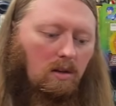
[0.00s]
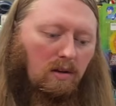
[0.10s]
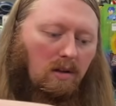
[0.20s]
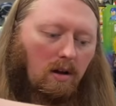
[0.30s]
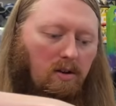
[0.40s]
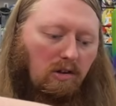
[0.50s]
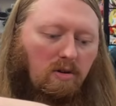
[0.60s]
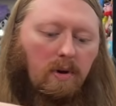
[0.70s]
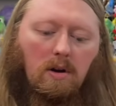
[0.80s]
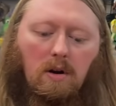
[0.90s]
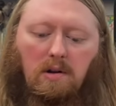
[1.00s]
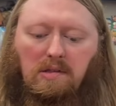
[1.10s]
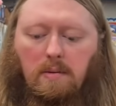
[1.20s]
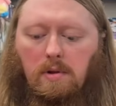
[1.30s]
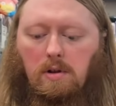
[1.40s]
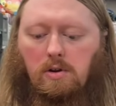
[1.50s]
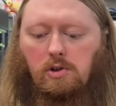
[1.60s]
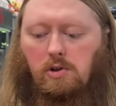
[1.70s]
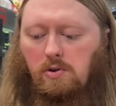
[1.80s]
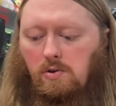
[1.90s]
It's a distributor similar
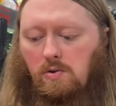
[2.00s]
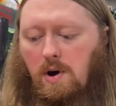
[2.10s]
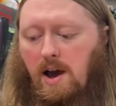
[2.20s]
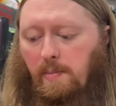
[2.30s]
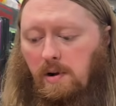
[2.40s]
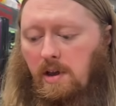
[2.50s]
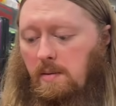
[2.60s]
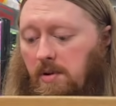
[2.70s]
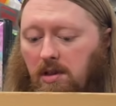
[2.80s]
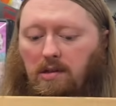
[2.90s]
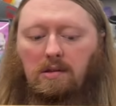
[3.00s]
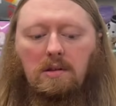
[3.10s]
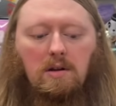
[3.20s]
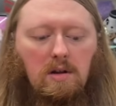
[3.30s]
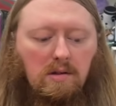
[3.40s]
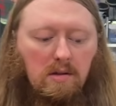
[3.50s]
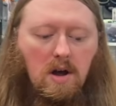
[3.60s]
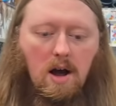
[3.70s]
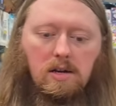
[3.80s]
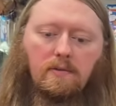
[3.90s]
to Hyperkin, but this is
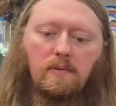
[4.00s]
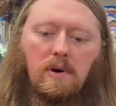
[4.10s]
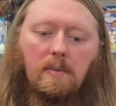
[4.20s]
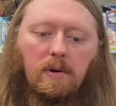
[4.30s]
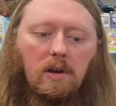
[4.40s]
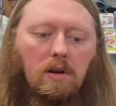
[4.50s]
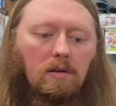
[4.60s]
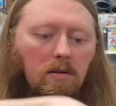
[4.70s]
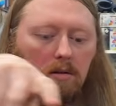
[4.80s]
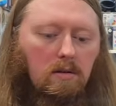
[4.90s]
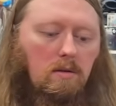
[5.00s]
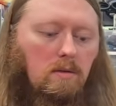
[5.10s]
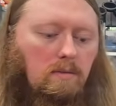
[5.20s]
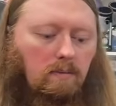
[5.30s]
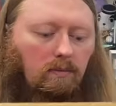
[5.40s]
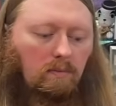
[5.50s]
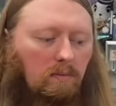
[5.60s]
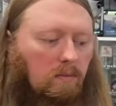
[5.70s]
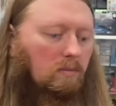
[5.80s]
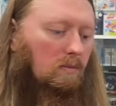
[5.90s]
not from Hyperkin. Is this,
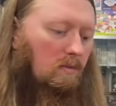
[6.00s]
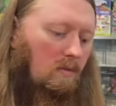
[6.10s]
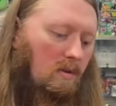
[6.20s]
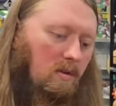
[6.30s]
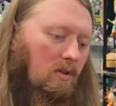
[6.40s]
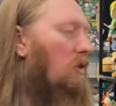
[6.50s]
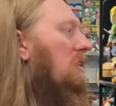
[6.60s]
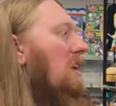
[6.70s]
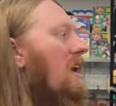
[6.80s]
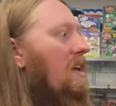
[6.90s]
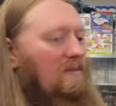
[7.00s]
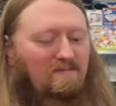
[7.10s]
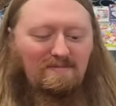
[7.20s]
uh... Don't say it!